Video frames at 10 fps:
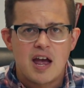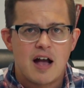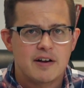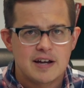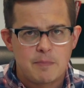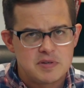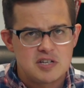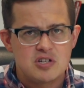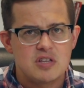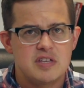How can I
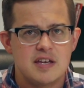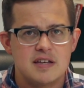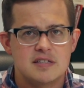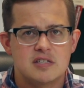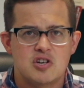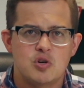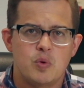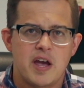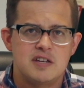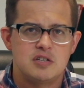position things in such a
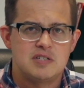way to